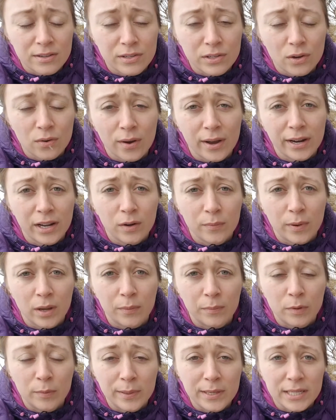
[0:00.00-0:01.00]
So anyway,
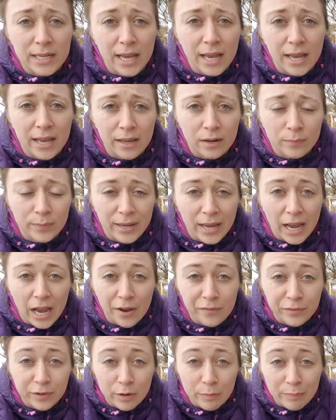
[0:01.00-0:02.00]
we went ahead and we
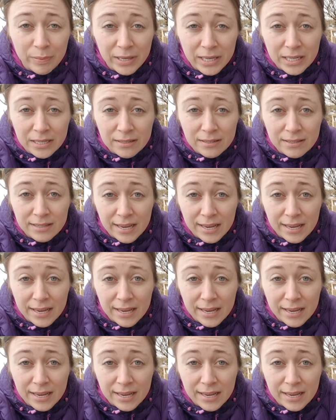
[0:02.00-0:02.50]
hived our bees